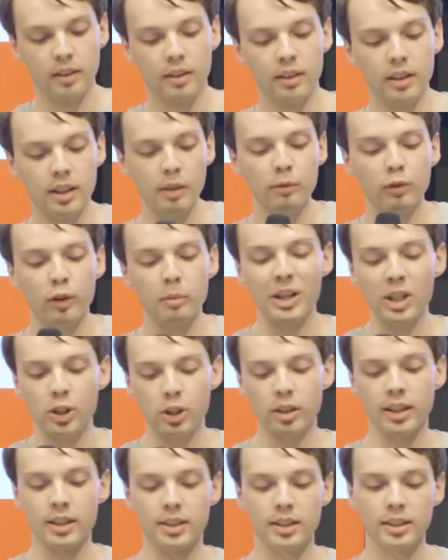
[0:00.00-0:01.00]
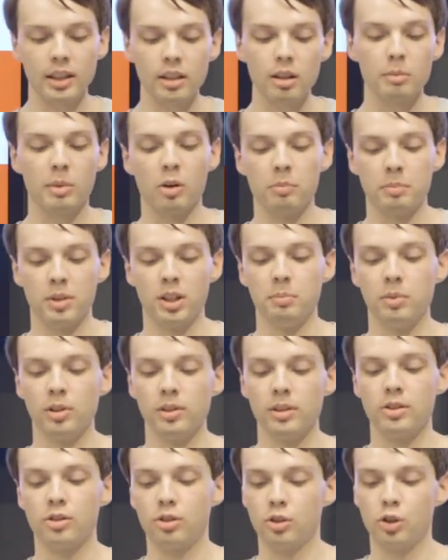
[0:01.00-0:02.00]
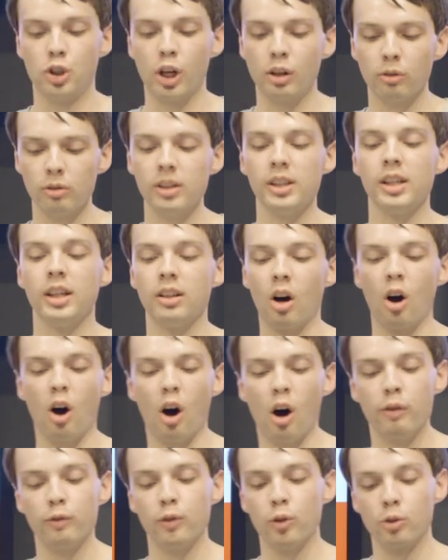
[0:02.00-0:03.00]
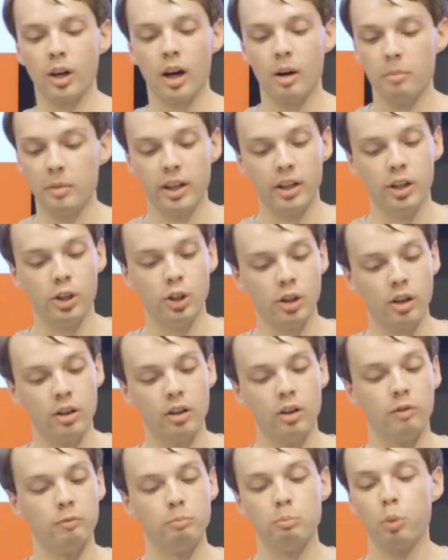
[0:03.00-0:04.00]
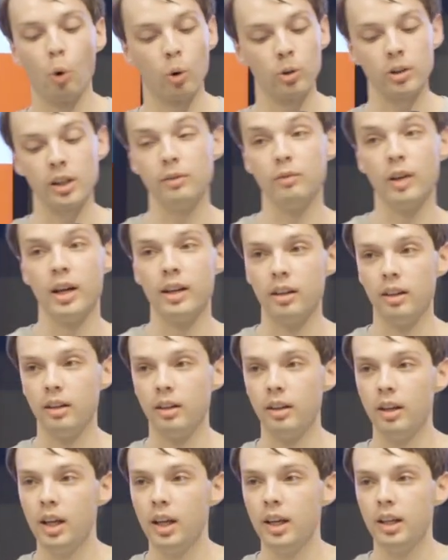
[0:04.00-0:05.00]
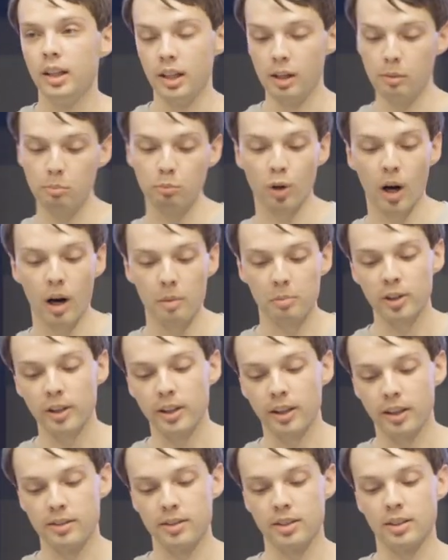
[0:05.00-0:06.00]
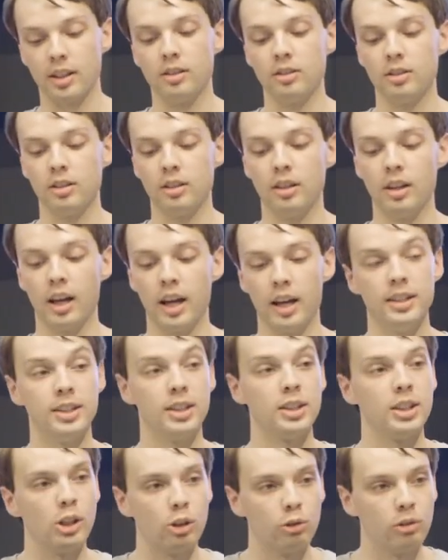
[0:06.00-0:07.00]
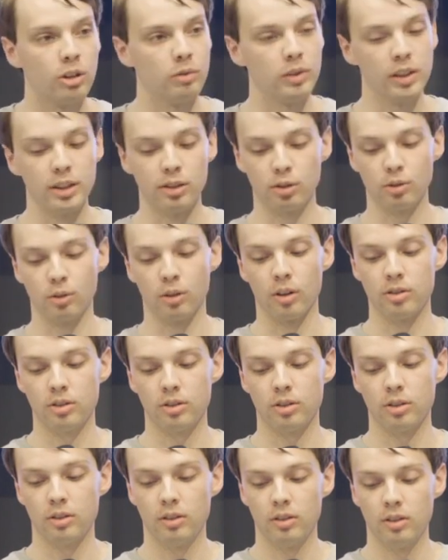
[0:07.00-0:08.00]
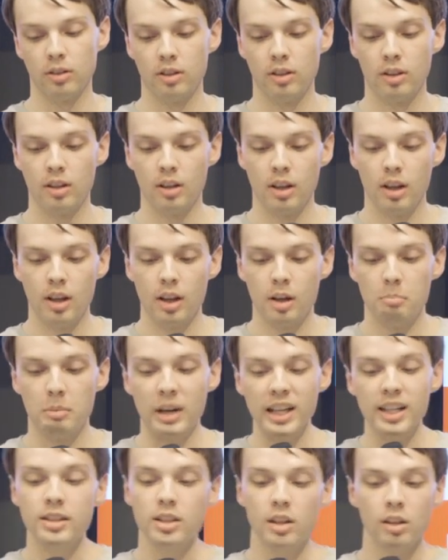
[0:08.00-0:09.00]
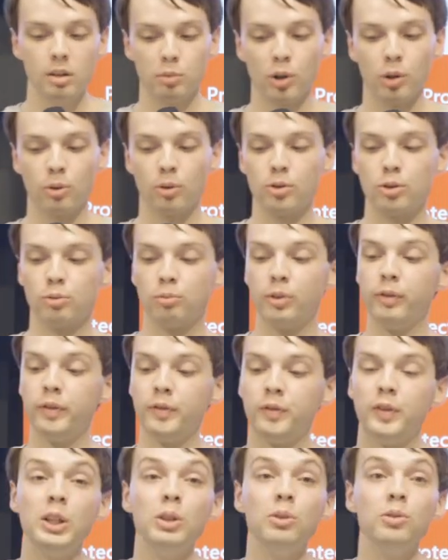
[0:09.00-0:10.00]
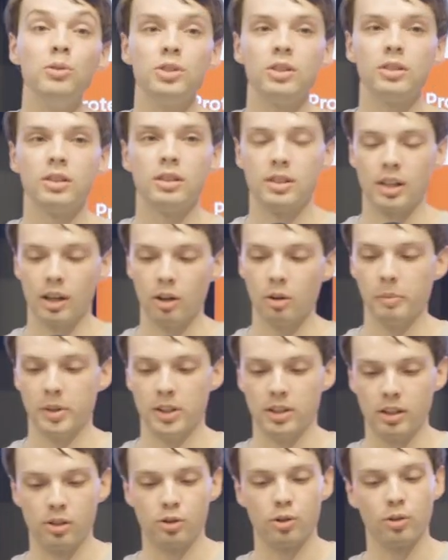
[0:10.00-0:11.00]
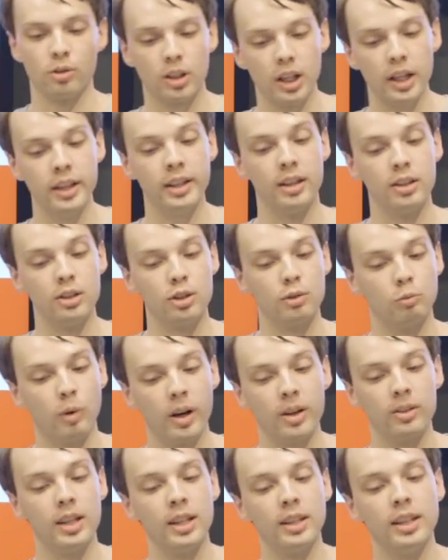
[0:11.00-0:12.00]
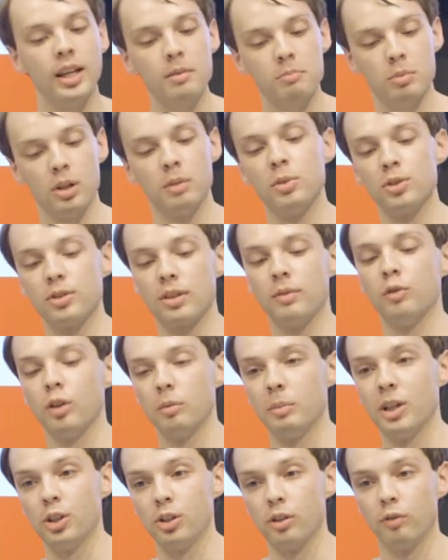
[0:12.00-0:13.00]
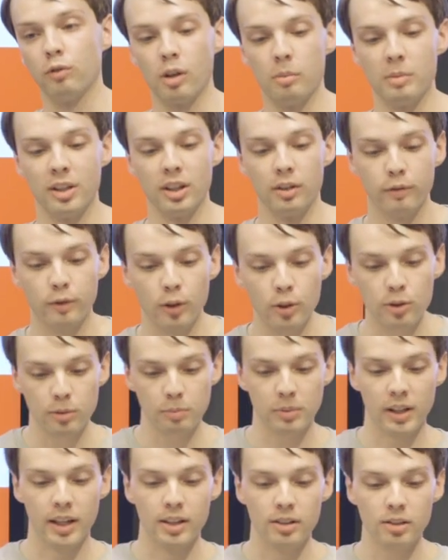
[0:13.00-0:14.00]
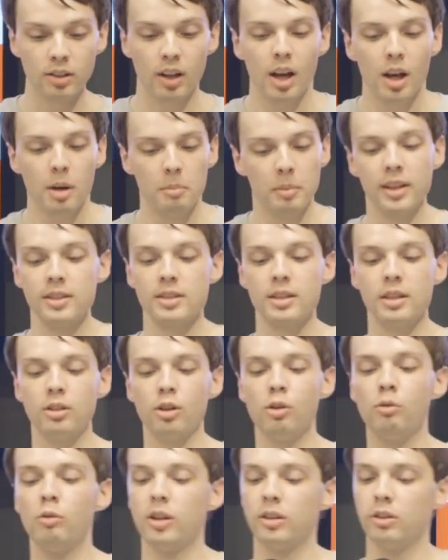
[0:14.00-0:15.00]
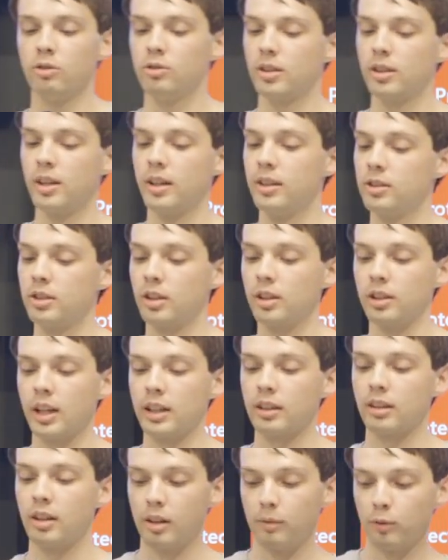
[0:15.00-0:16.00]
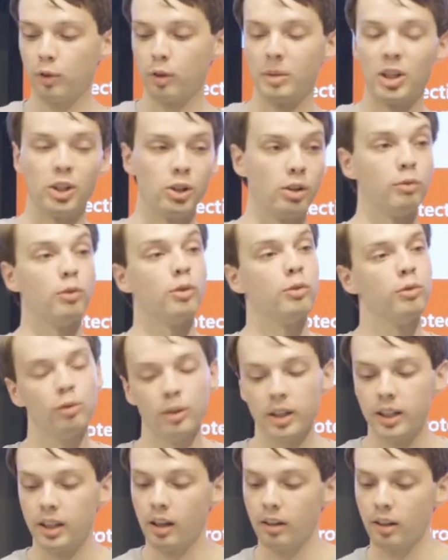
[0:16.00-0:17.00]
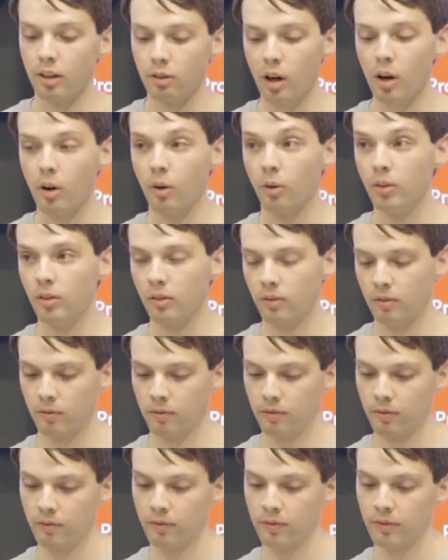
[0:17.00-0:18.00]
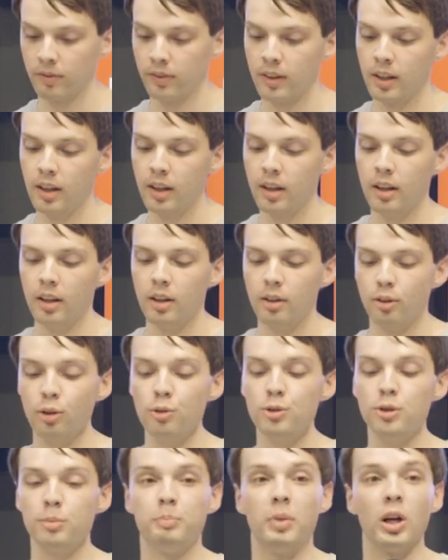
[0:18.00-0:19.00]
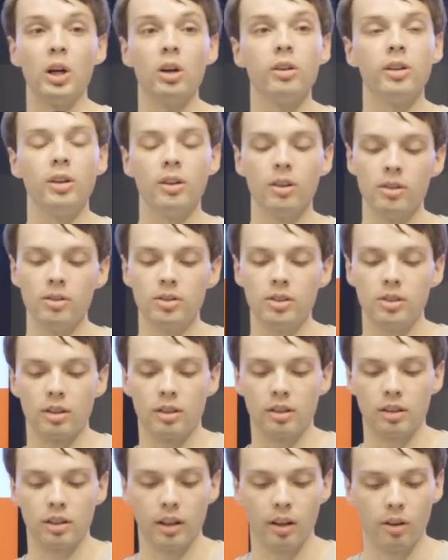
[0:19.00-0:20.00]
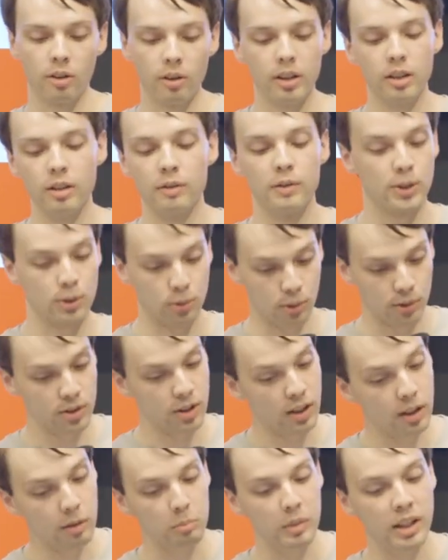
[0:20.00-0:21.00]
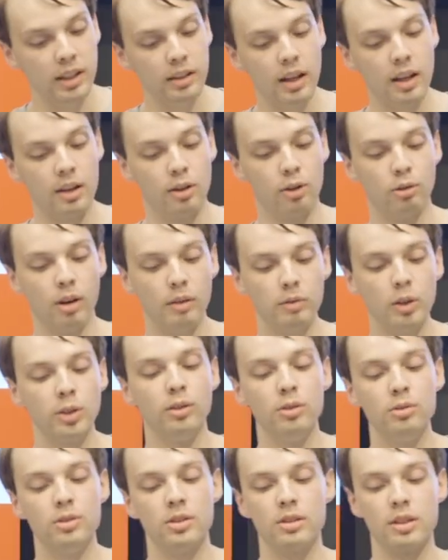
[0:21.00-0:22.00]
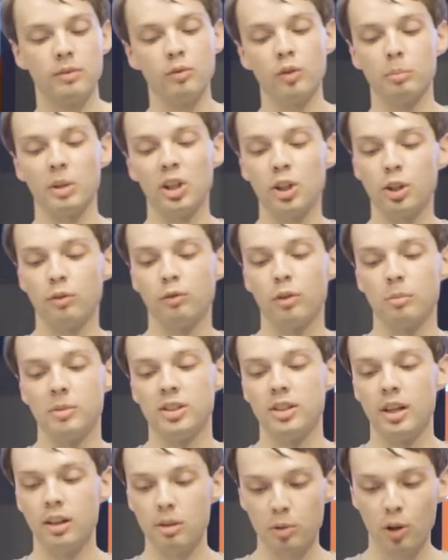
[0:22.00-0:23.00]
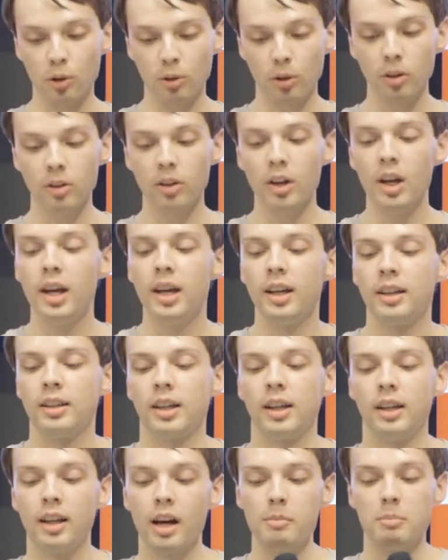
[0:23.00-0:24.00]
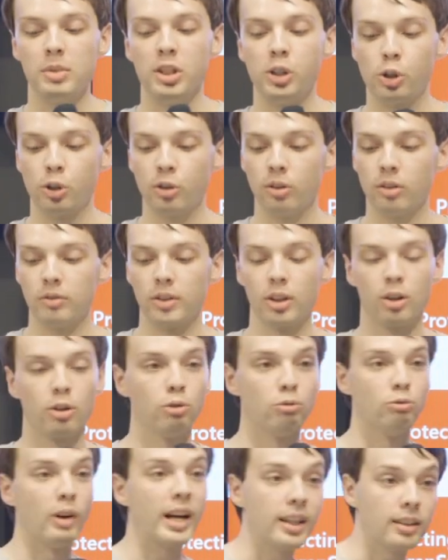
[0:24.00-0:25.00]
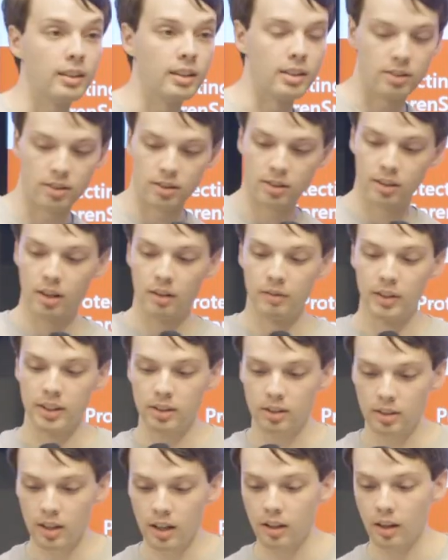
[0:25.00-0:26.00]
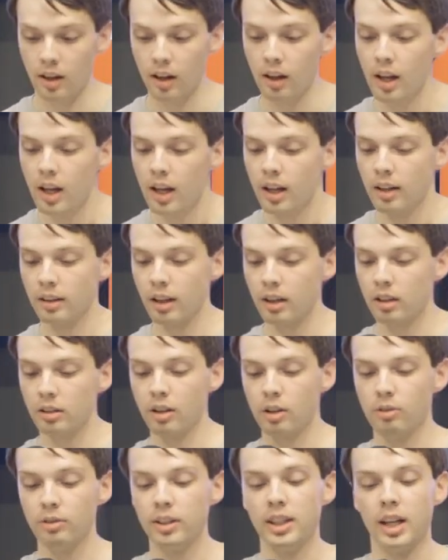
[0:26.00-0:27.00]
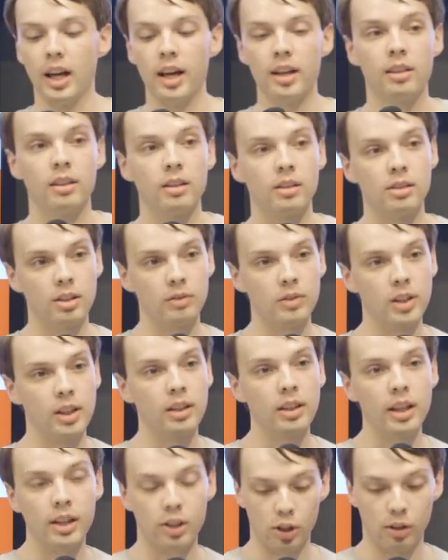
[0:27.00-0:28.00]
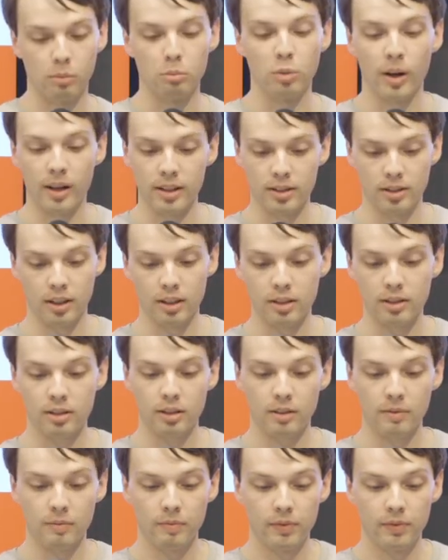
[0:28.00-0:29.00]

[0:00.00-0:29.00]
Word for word: the information they sell about people is generally an awful combination of poorly vetted, improperly consented, and secretively sourced. Many data brokers refuse to tell potential clients where they get people's information from in the first place because they don't want those clients to collect that information for free on their own. Those barriers to clarity of sourcing mean that whoever uses information from a data broker cannot be sure of the correctness of its data, let alone the ethics of the collection process.